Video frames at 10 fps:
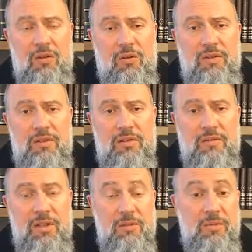author
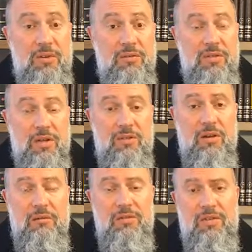of another Perush, another
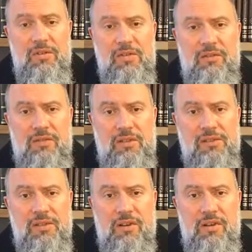commentary on Sefer
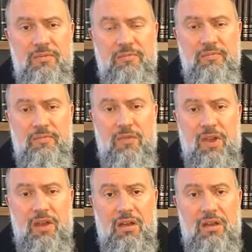Yetzirah,
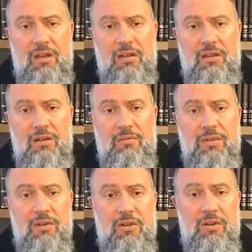Rabbi
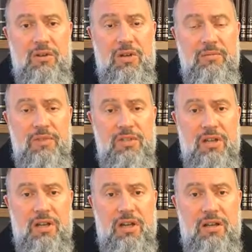Yonah Ibn
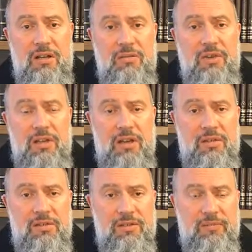Janah, and many
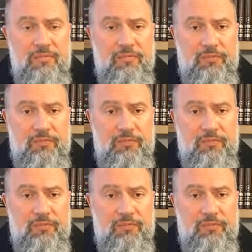others.